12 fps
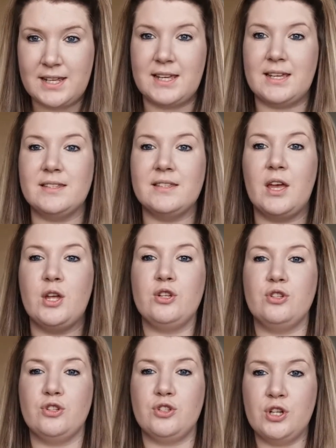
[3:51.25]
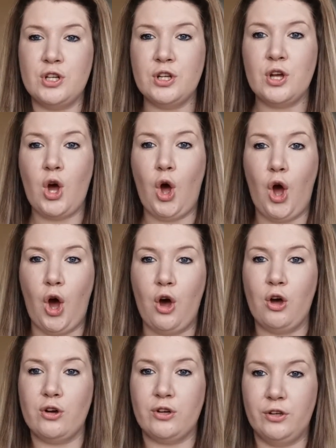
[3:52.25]
is
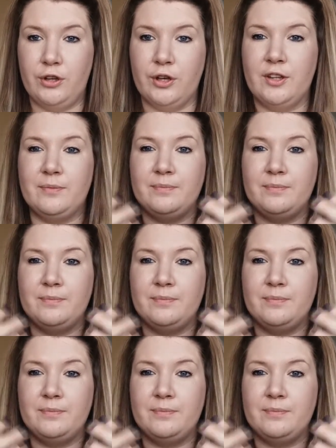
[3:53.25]
D-O-G.